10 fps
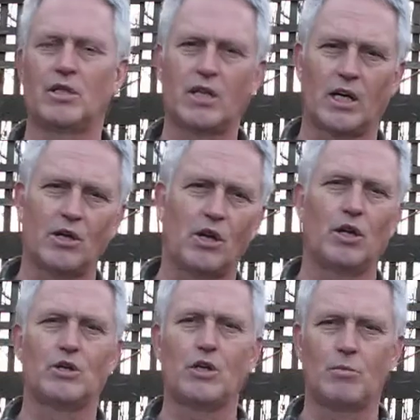The
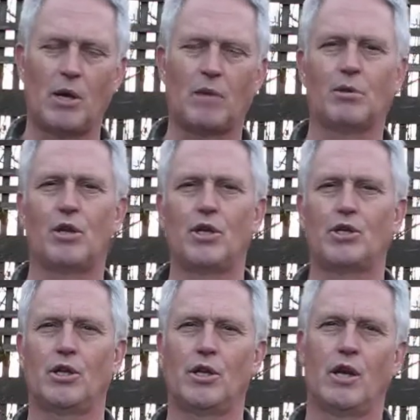technology, the
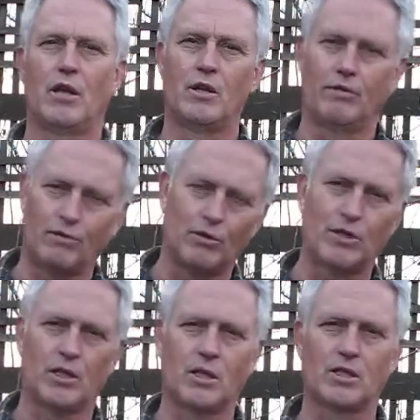population, the
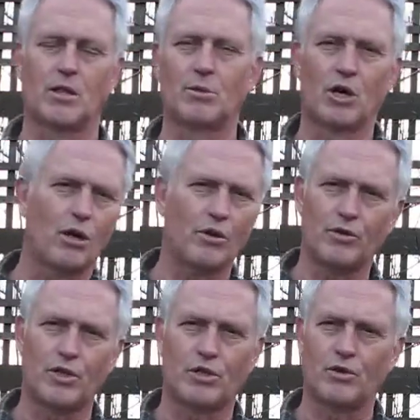affluence and consumption, all
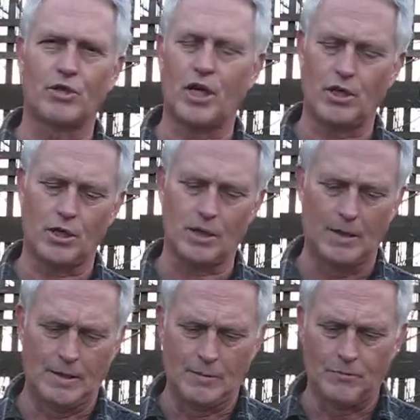those things are changing.
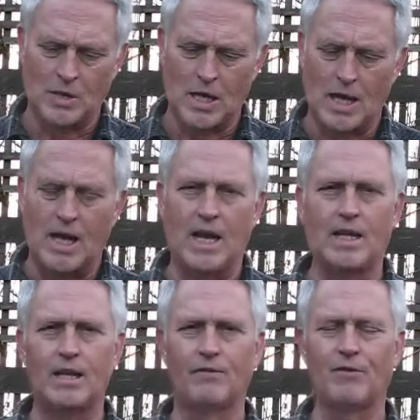
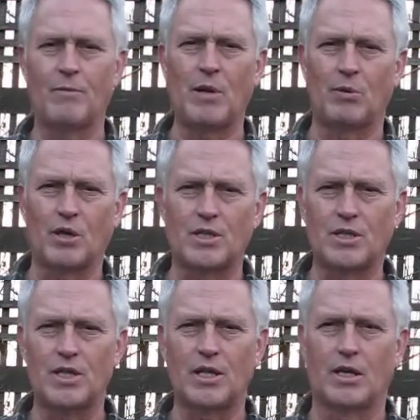And then from that, we're going to
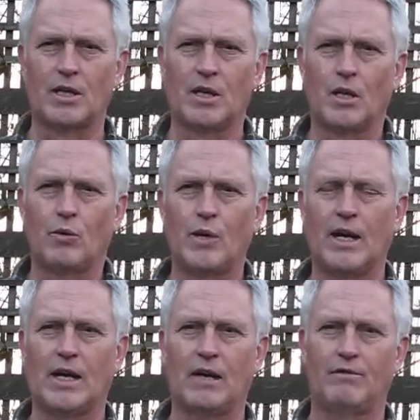see that we
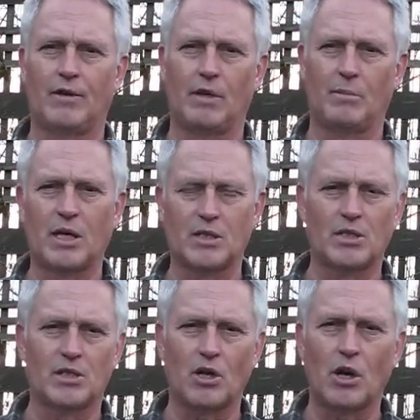have, because
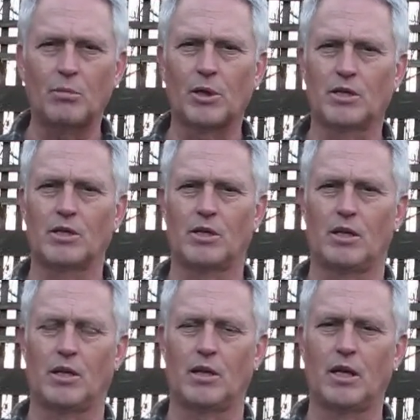it's a complex
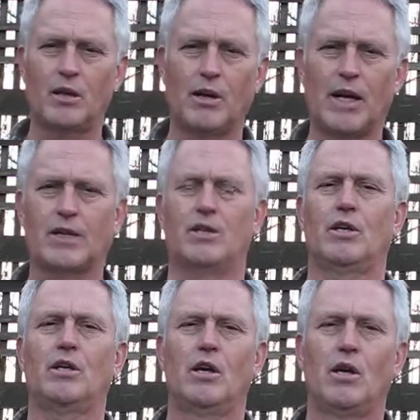
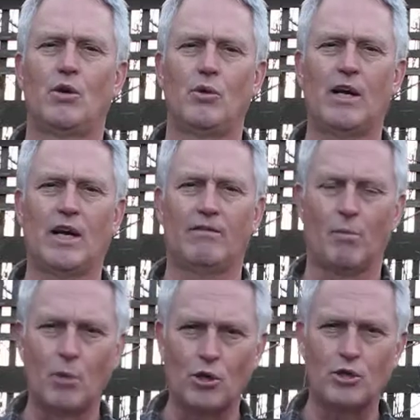interaction, we have
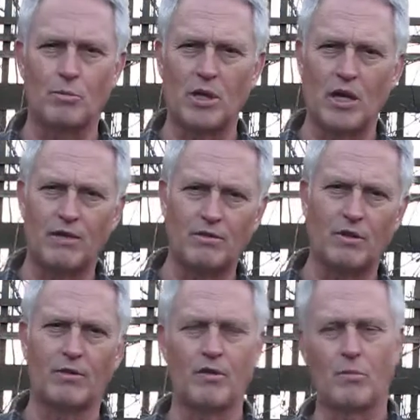emergent
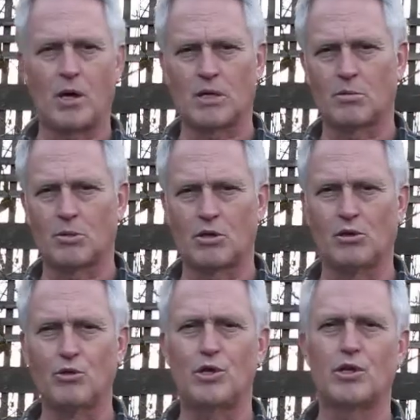behavior of the possible
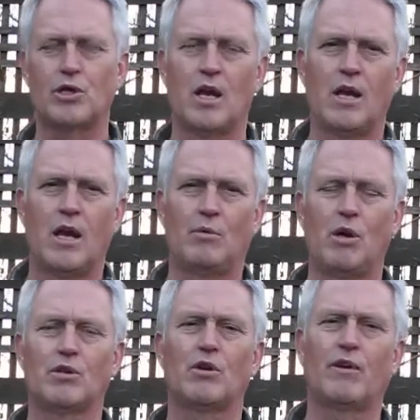solutions, and
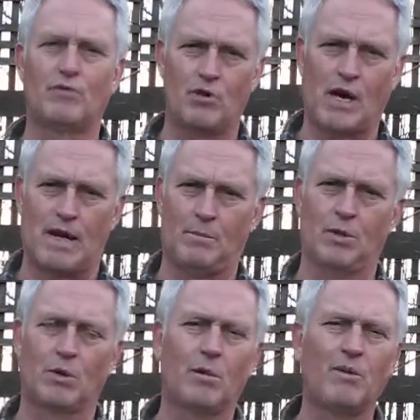we also have traps.
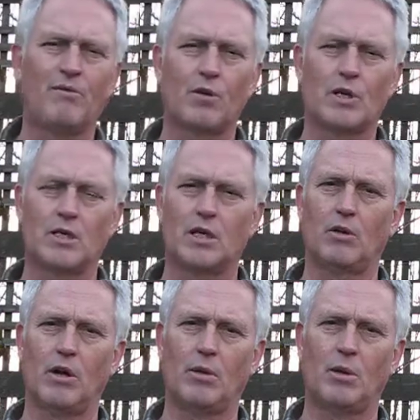And we're going to be focusing
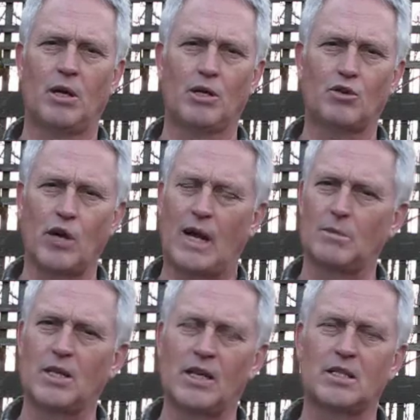quite a bit on
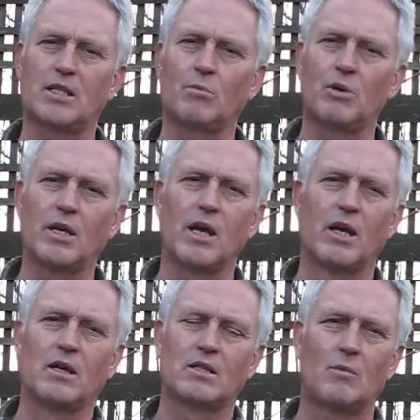traps, and that's simply
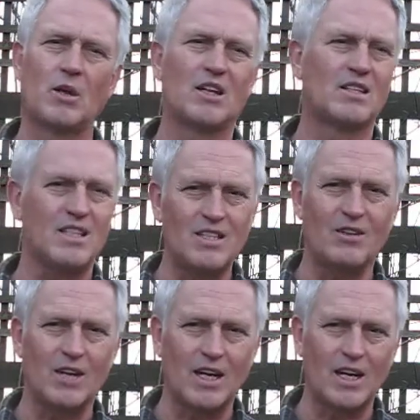something that's
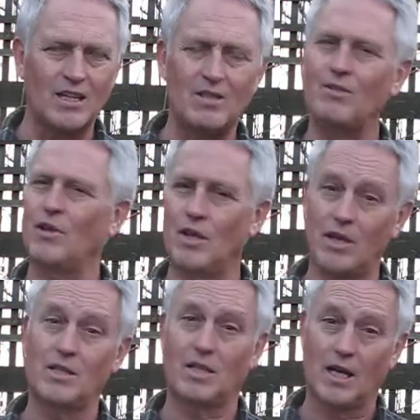easier to get into than
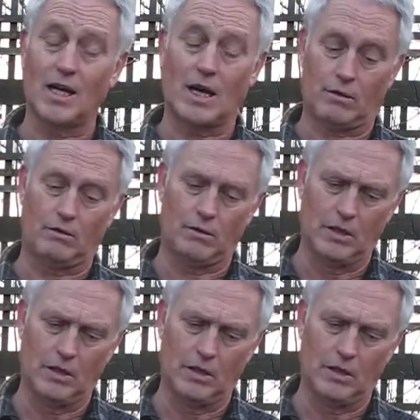it is to get out of.